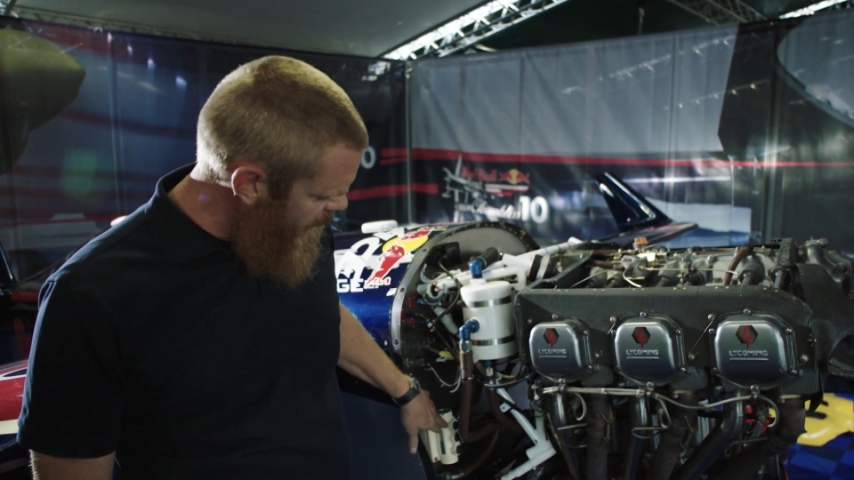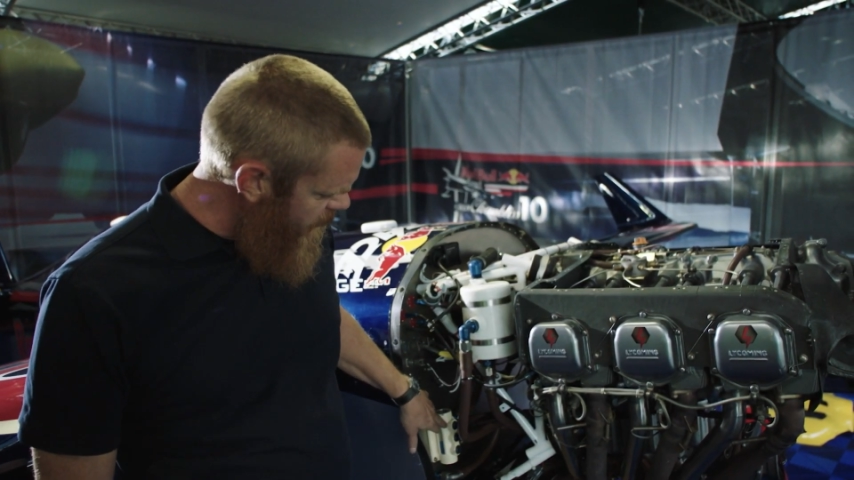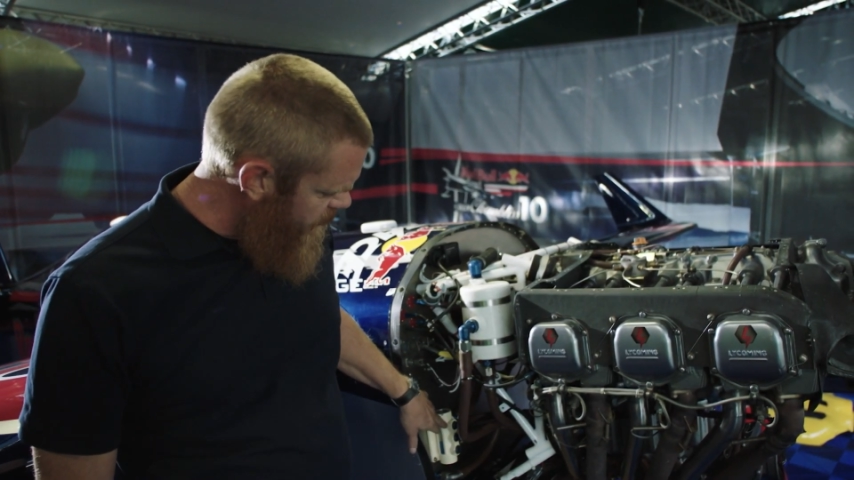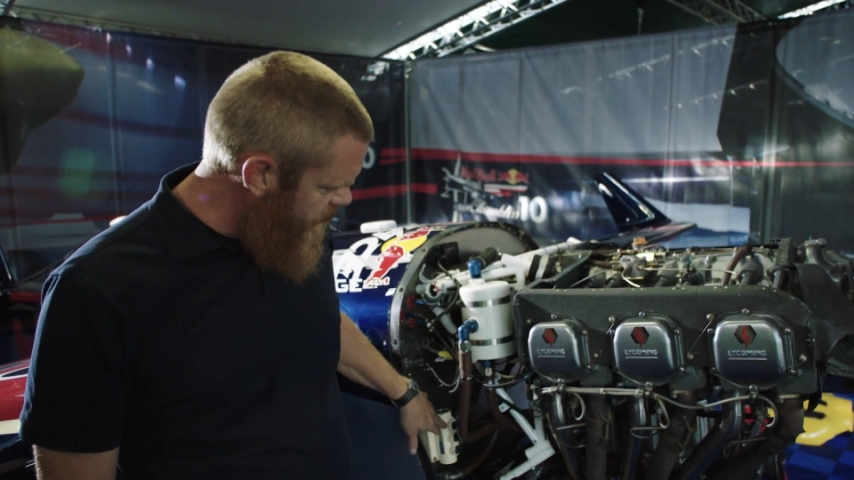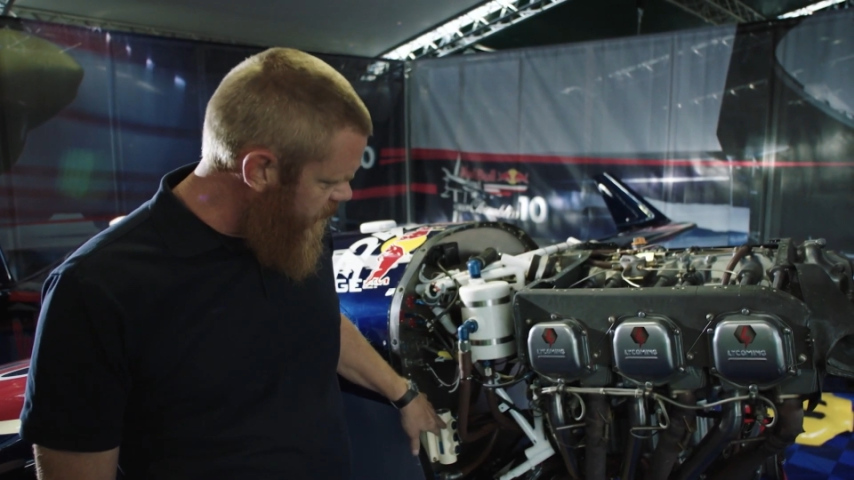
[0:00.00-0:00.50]

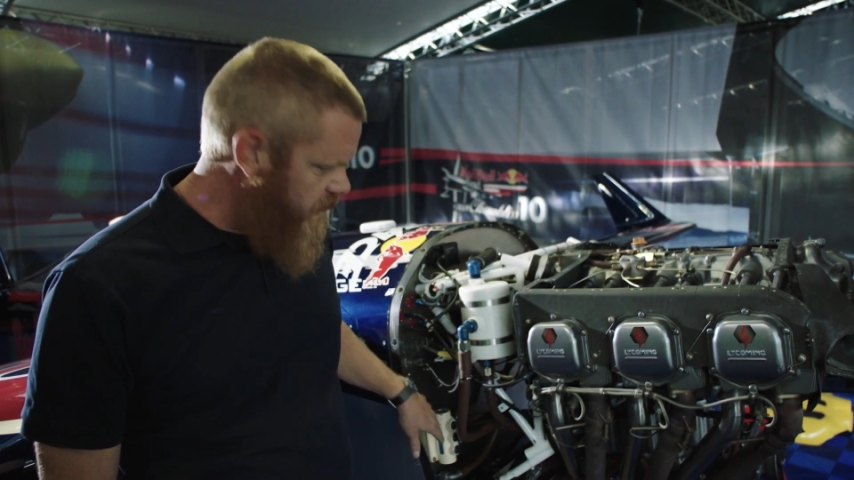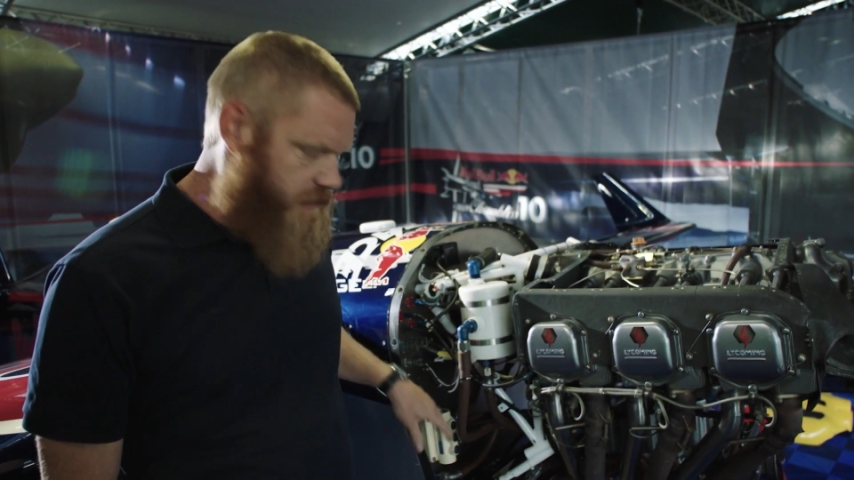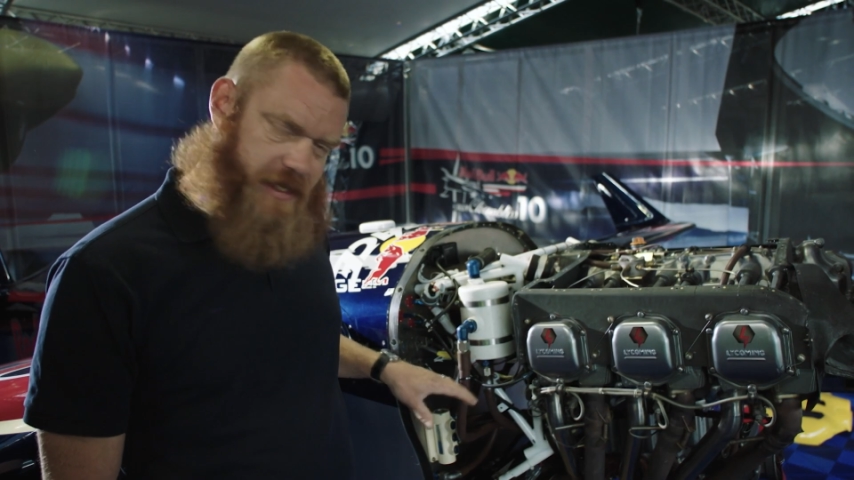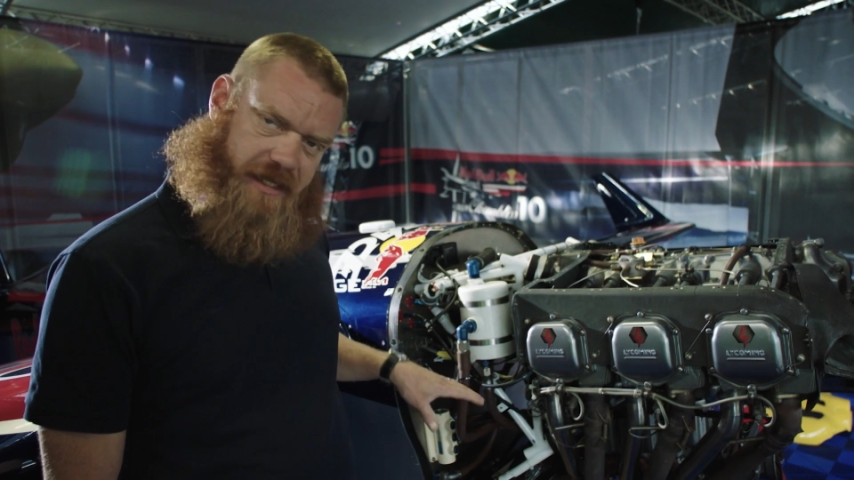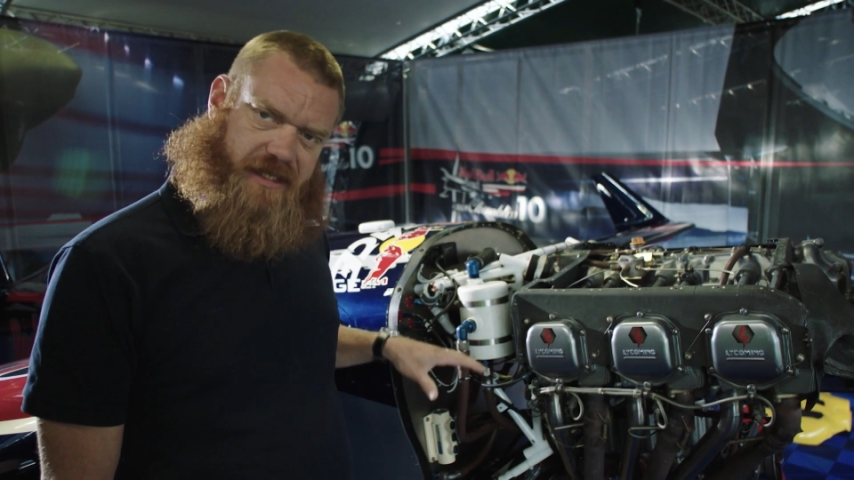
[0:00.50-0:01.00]
valve,
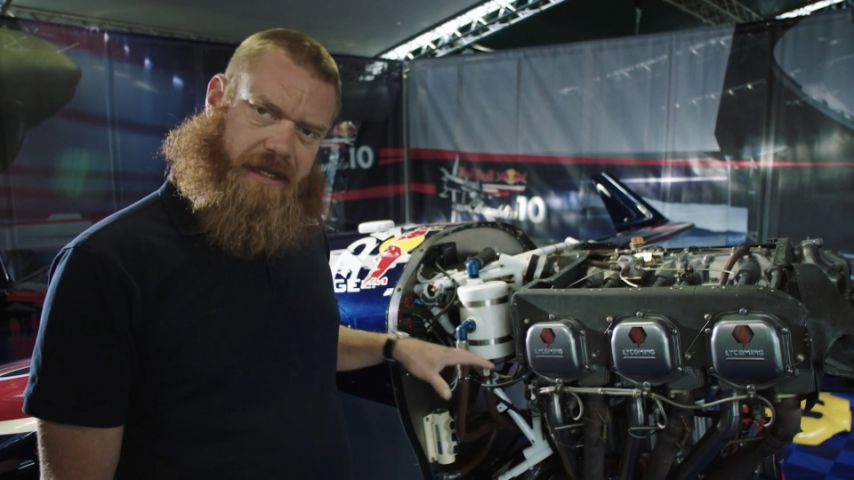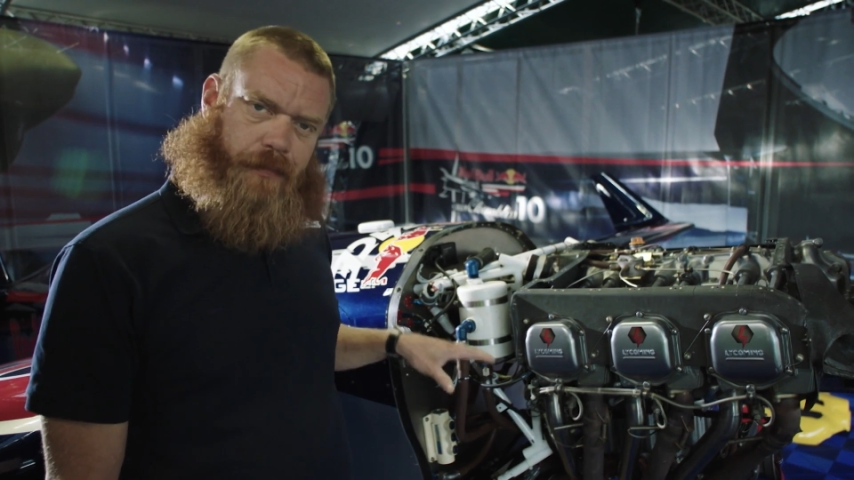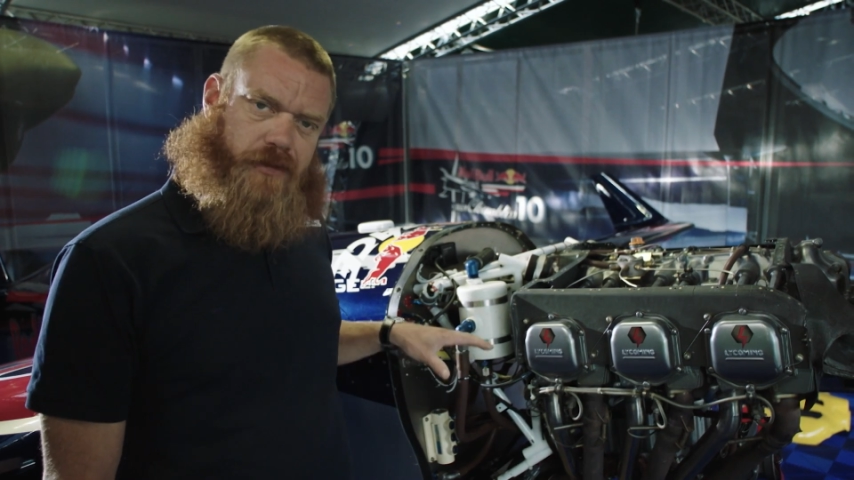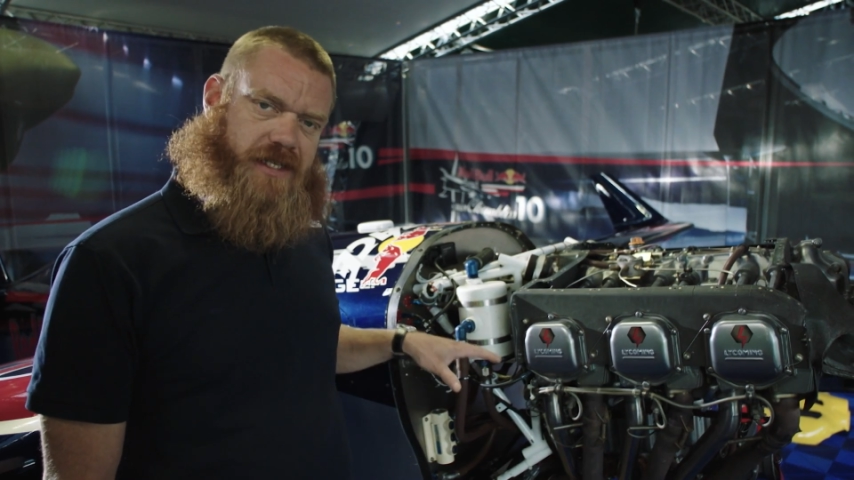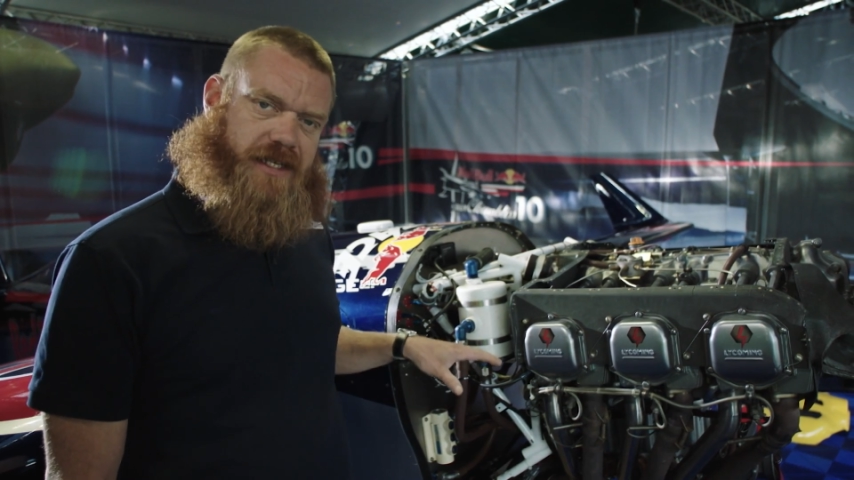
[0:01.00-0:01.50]
this
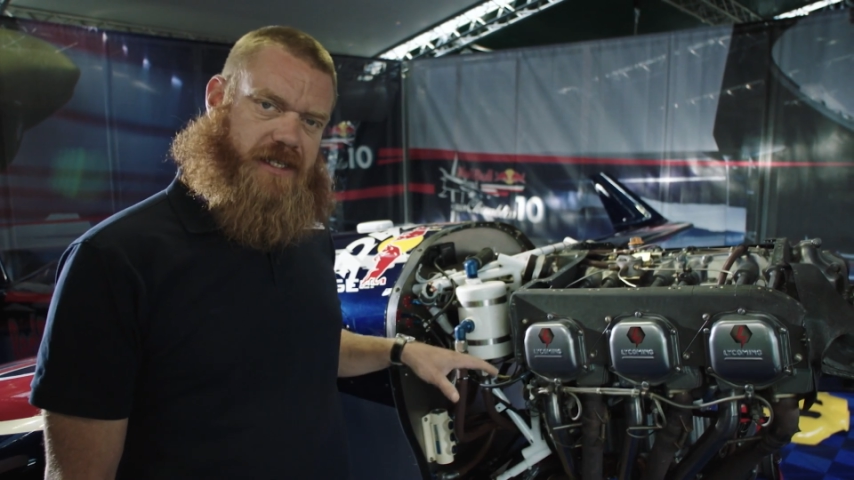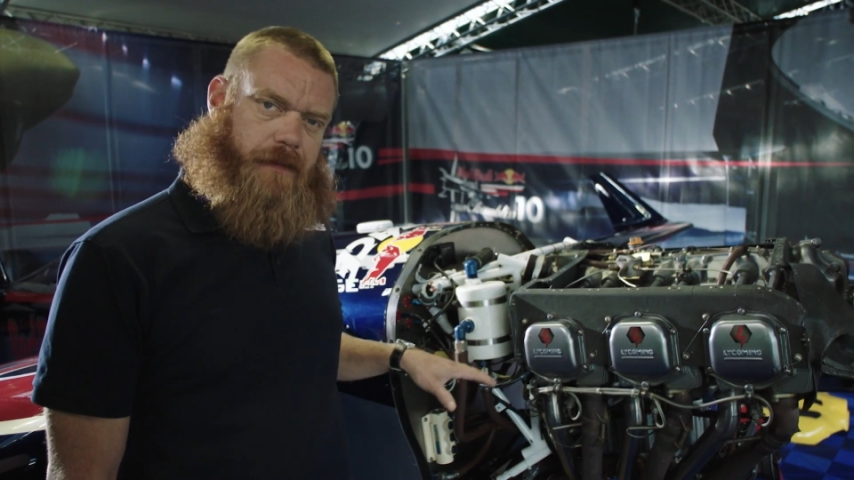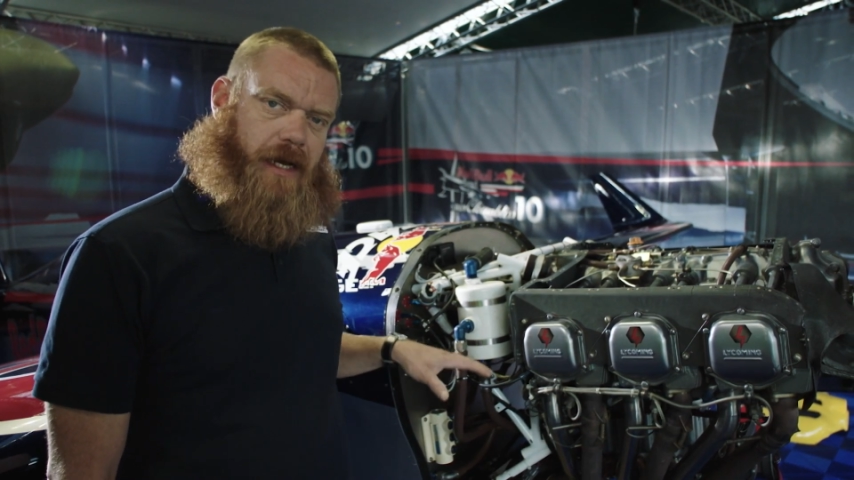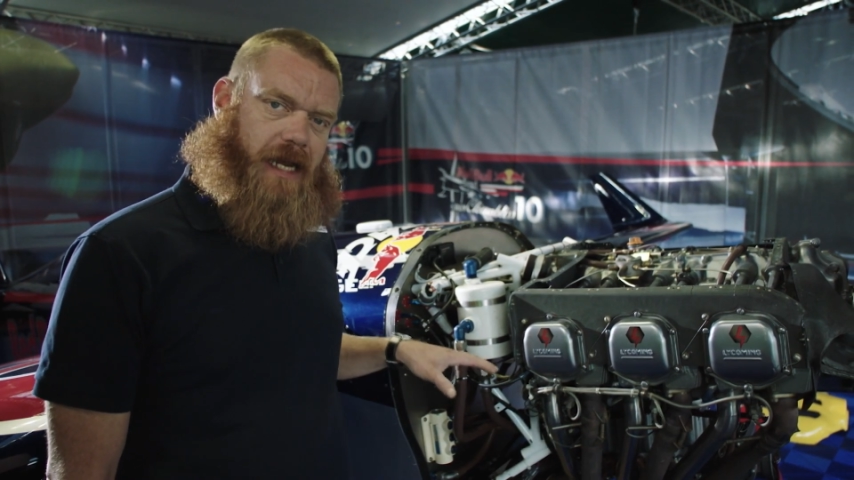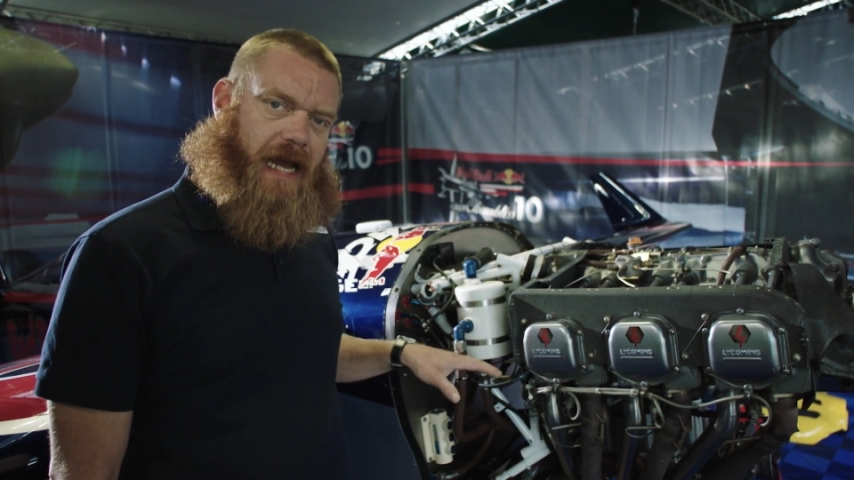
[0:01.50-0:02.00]
simple
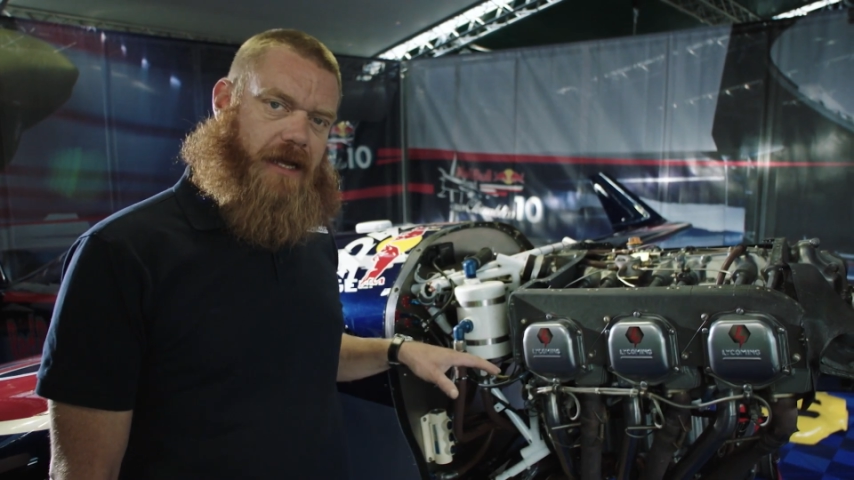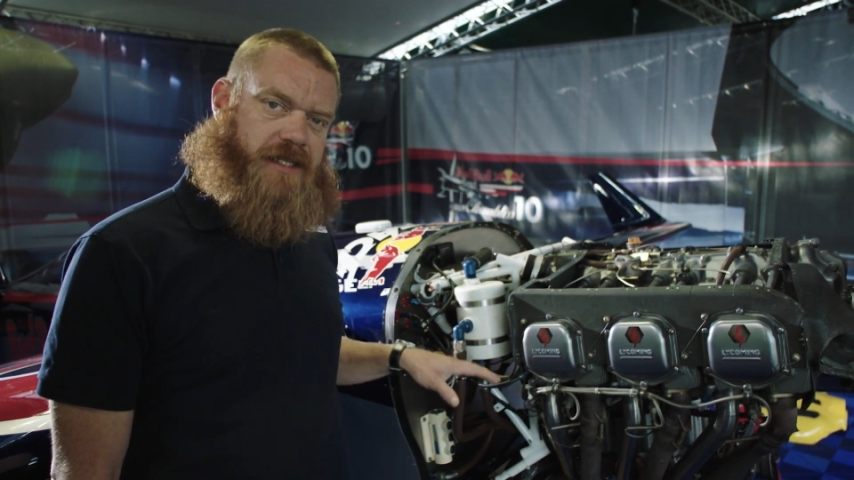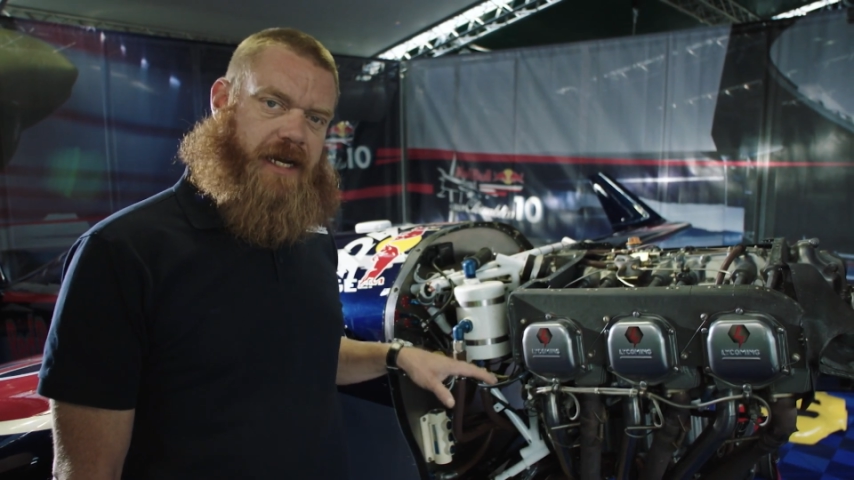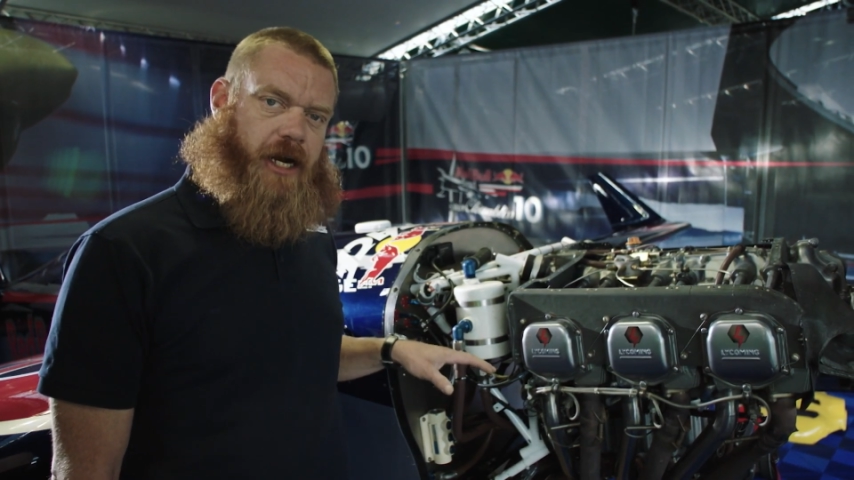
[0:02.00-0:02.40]
system allows the